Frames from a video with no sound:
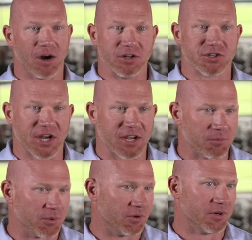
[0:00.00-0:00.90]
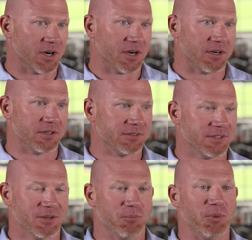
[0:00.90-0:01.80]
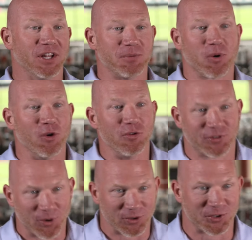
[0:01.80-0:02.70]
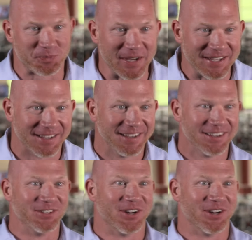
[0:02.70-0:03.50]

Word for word: unshakable, uh, bulletproof, so to speak, you